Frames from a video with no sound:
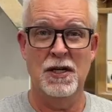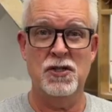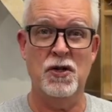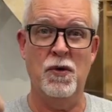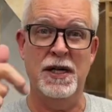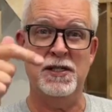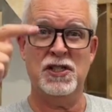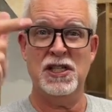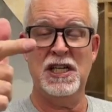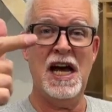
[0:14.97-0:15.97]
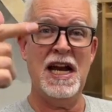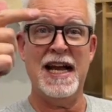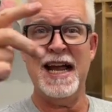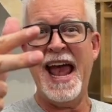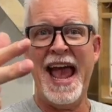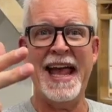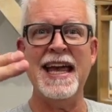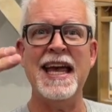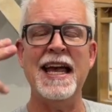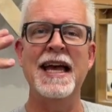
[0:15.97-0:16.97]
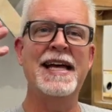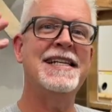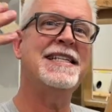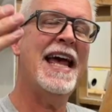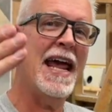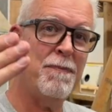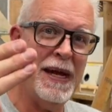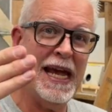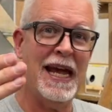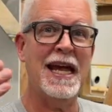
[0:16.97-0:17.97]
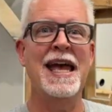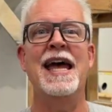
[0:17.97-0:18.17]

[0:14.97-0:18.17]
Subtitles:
So it's cutting, hanging, taping,